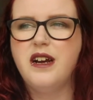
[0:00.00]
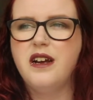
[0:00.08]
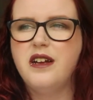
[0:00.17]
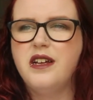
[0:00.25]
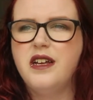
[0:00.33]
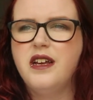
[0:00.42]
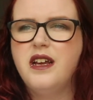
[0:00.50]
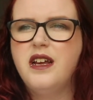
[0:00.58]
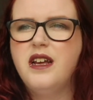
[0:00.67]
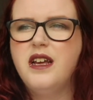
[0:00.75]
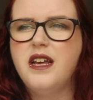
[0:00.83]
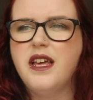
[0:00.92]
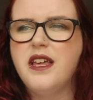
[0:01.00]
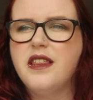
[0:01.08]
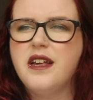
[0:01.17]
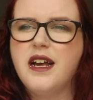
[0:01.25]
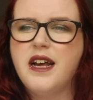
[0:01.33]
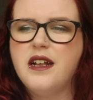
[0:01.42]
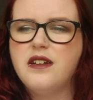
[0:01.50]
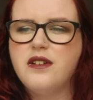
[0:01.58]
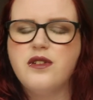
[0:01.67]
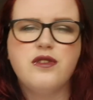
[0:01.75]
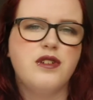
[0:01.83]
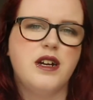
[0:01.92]
I either had
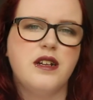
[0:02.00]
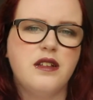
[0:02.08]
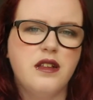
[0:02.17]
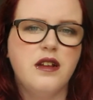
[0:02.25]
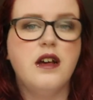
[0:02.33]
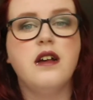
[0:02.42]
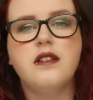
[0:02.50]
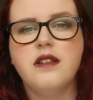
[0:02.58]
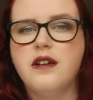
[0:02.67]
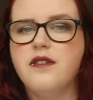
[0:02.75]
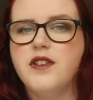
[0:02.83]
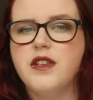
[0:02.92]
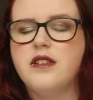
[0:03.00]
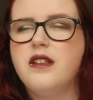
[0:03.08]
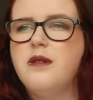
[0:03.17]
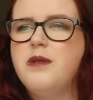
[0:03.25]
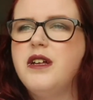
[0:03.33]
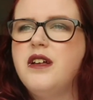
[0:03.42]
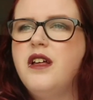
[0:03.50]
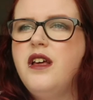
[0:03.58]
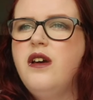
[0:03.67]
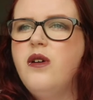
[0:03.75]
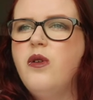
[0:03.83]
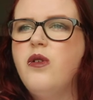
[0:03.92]
contracts that lasted over the summer,
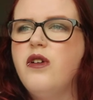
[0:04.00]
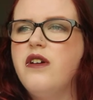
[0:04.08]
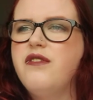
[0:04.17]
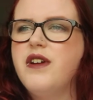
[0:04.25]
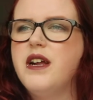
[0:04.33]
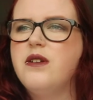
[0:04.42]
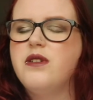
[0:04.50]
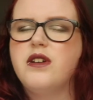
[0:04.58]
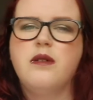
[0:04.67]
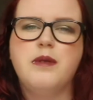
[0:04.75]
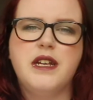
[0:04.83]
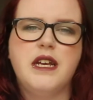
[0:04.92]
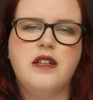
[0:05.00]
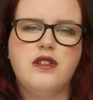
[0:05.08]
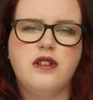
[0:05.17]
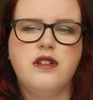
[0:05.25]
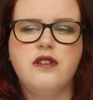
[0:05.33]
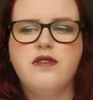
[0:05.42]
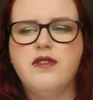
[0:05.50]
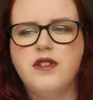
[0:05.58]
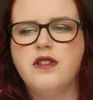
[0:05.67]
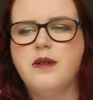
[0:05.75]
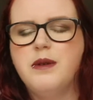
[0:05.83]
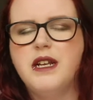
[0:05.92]
or I found accommodation for
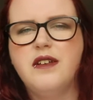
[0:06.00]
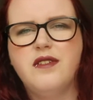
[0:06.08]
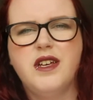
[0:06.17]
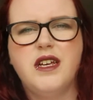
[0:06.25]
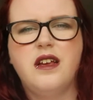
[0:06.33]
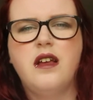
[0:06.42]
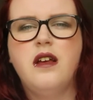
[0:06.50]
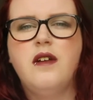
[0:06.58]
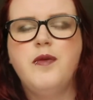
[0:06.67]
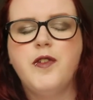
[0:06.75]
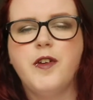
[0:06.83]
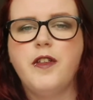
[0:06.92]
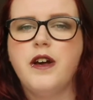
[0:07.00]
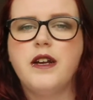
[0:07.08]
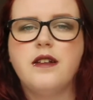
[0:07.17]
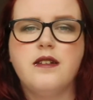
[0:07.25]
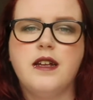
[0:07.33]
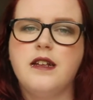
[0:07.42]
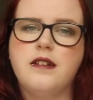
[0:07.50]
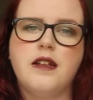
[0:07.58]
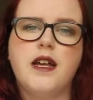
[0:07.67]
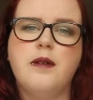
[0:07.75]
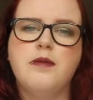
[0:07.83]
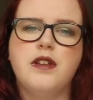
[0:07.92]
summer living so that I could stay in
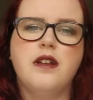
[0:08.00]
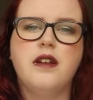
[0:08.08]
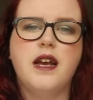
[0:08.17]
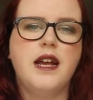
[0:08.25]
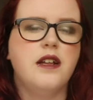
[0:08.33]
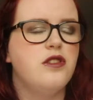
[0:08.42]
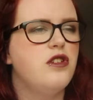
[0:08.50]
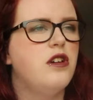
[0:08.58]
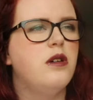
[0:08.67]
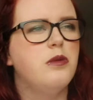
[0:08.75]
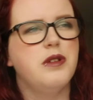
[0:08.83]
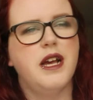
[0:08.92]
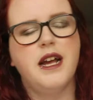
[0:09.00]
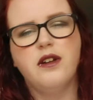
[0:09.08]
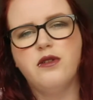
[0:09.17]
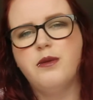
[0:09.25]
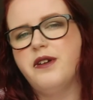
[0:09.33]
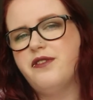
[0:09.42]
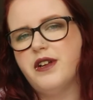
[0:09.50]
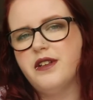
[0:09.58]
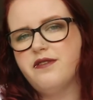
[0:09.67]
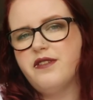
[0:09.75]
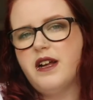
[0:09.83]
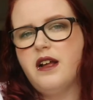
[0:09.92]
Southampton. I had jobs, I had all my
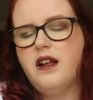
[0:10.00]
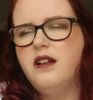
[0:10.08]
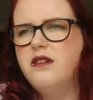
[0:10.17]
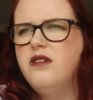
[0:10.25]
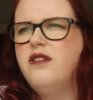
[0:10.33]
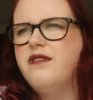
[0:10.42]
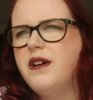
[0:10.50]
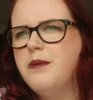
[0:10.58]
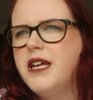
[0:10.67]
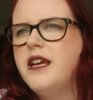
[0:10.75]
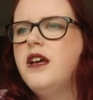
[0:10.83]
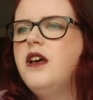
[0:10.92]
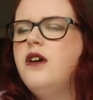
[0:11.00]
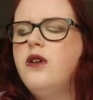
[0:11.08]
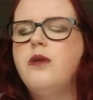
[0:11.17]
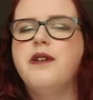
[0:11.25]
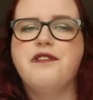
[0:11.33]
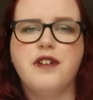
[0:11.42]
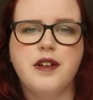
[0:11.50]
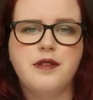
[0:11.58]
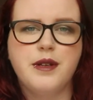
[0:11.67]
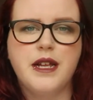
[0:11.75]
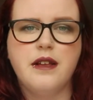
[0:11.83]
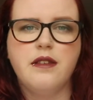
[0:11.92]
friends, not family, all my friends
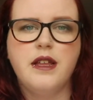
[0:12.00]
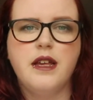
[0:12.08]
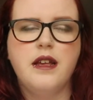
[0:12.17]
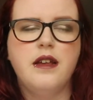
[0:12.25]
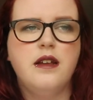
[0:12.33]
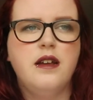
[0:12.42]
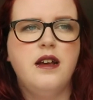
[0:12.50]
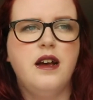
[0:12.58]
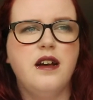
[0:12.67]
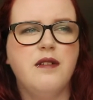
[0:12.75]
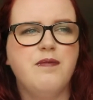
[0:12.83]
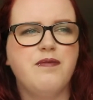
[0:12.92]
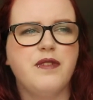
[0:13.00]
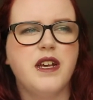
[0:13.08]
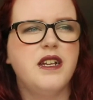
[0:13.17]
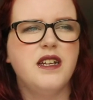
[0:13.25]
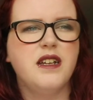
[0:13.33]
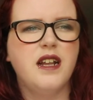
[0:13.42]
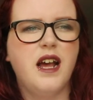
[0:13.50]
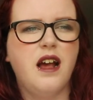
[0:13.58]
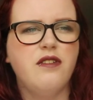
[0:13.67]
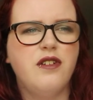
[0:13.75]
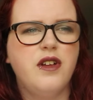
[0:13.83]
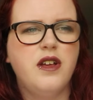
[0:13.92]
were down there. I didn't
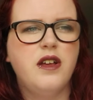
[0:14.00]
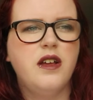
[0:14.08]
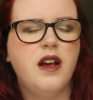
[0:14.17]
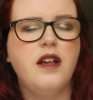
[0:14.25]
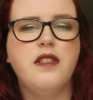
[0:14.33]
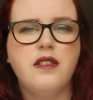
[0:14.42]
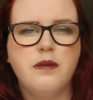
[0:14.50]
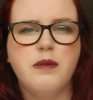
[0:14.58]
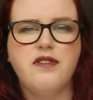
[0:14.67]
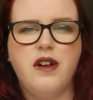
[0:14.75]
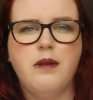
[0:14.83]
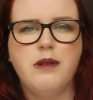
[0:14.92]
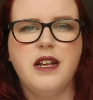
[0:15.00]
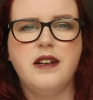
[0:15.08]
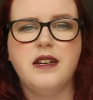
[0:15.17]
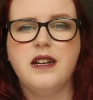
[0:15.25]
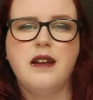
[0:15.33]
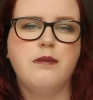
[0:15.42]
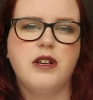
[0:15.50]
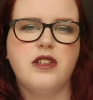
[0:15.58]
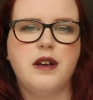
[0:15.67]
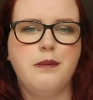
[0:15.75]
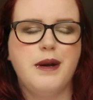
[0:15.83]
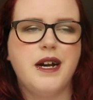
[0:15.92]
have, other than my family, I didn't have much
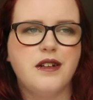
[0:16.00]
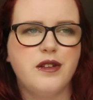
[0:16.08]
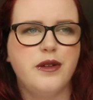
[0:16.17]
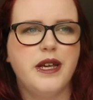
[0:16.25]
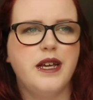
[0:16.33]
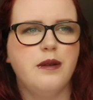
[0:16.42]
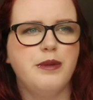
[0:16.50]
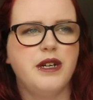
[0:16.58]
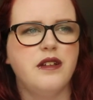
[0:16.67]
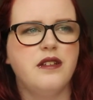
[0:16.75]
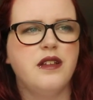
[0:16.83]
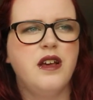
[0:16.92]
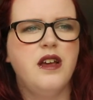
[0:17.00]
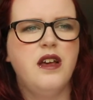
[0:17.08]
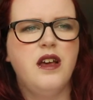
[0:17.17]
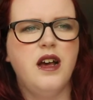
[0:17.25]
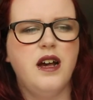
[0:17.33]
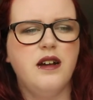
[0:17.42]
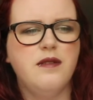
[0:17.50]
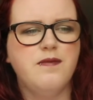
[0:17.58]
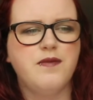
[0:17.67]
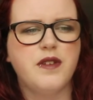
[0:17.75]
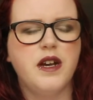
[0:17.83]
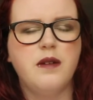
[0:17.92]
to come back to here, because
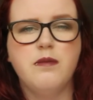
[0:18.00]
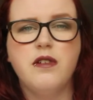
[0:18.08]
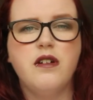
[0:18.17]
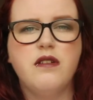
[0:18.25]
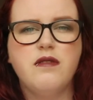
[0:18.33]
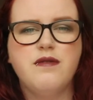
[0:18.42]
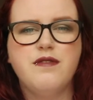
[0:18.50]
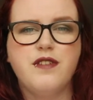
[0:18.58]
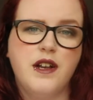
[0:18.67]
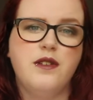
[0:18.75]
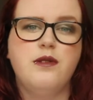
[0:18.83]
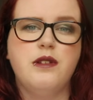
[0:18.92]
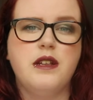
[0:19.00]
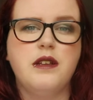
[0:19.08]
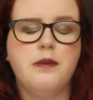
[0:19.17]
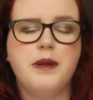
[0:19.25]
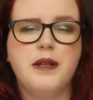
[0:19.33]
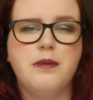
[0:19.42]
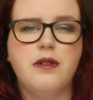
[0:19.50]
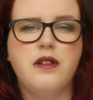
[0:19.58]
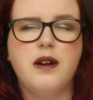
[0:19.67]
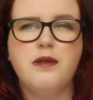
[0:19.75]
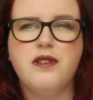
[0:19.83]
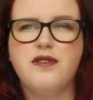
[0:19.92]
I'm not friends with the people
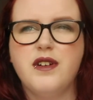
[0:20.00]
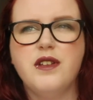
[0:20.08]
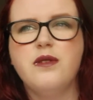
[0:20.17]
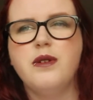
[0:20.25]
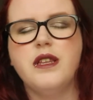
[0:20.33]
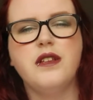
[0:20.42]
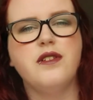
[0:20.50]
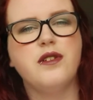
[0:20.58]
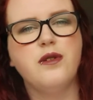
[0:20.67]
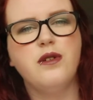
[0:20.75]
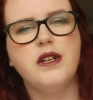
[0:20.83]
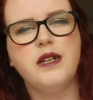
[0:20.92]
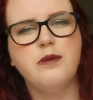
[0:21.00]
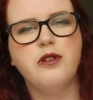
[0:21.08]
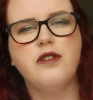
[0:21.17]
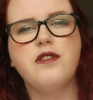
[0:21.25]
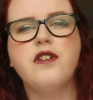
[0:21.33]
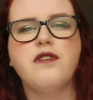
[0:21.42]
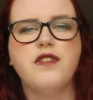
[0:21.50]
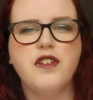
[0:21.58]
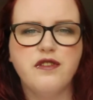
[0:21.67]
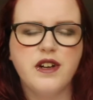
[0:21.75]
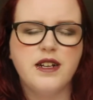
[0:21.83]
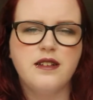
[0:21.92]
I was friends with in school anymore. I've got a
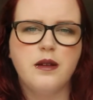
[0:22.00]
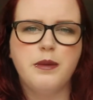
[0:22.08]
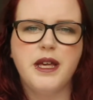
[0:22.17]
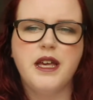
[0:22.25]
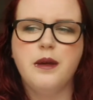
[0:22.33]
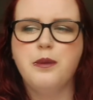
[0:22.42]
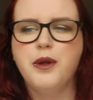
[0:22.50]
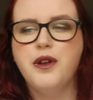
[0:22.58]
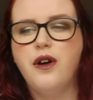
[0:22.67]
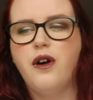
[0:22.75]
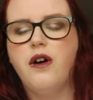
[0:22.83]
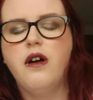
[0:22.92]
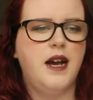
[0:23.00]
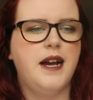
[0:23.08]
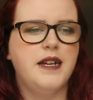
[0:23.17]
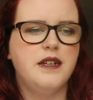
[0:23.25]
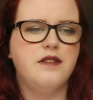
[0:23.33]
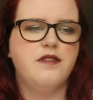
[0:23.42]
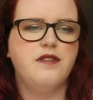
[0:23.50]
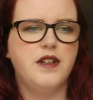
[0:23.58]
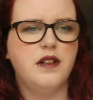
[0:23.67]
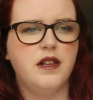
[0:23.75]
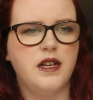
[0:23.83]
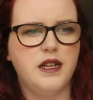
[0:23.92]
few friends up here, but I didn't
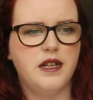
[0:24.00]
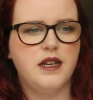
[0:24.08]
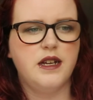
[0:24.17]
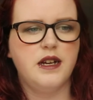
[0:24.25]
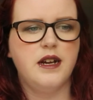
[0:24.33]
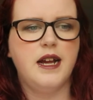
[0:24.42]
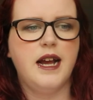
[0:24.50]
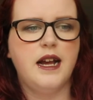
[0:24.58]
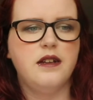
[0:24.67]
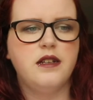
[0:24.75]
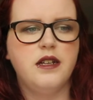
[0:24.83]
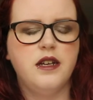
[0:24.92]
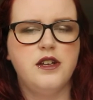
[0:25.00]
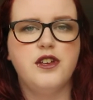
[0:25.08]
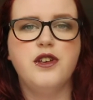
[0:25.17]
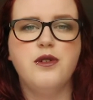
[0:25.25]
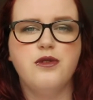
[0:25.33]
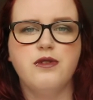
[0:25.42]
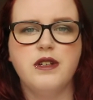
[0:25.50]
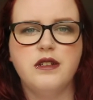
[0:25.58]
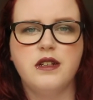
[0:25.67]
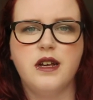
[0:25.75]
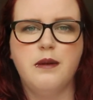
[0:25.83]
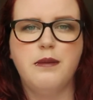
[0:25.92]
feel like I had a huge
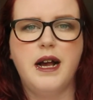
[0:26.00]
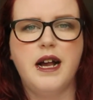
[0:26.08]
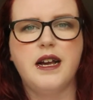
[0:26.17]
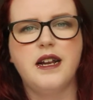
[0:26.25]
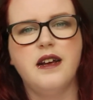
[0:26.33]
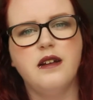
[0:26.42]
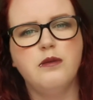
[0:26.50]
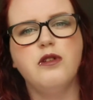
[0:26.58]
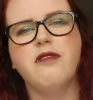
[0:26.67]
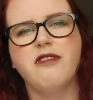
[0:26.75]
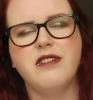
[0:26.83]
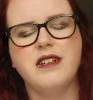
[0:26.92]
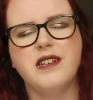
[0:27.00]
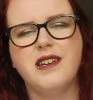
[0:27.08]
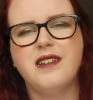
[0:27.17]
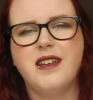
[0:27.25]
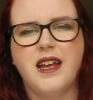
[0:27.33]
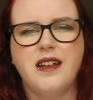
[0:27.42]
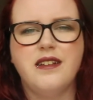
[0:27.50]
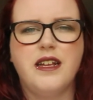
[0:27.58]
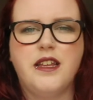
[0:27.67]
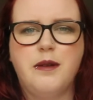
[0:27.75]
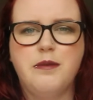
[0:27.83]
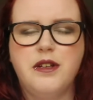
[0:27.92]
reason to come back, and I had more of a reason to stay in
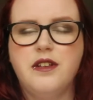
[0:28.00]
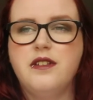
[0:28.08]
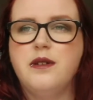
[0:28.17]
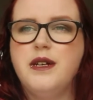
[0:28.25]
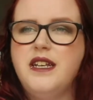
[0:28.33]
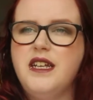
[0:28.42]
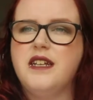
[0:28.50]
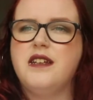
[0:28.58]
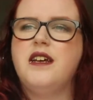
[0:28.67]
Southampton, so I did.